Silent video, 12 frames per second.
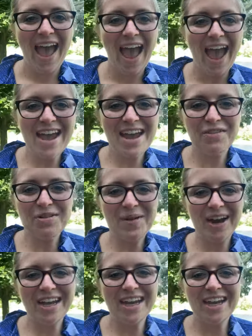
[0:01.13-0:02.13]
Hey
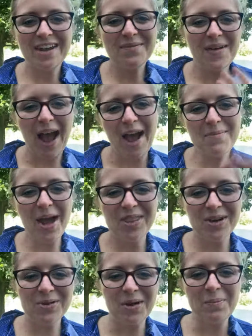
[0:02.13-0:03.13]
everybody, I'm
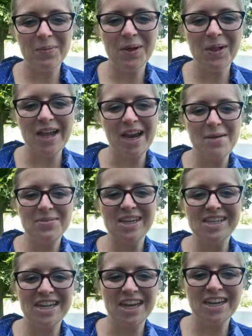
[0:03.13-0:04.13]
Heather Krempel and I'm the
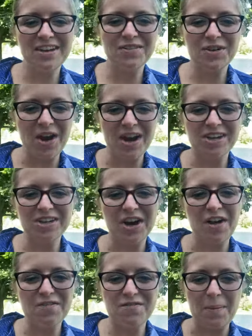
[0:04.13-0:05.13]
Executive Director
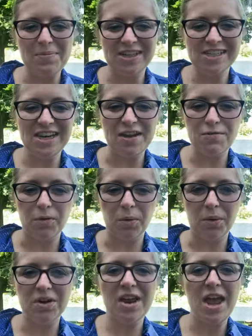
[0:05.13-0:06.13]
of From This Day
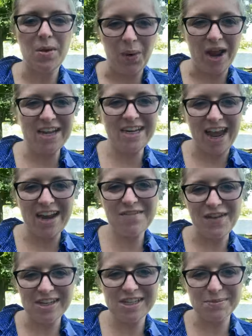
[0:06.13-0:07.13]
Forward, a wedding and
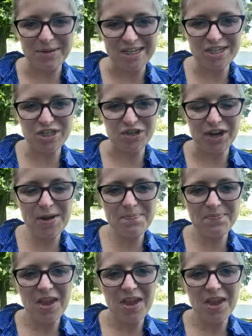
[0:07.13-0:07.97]
events ministry.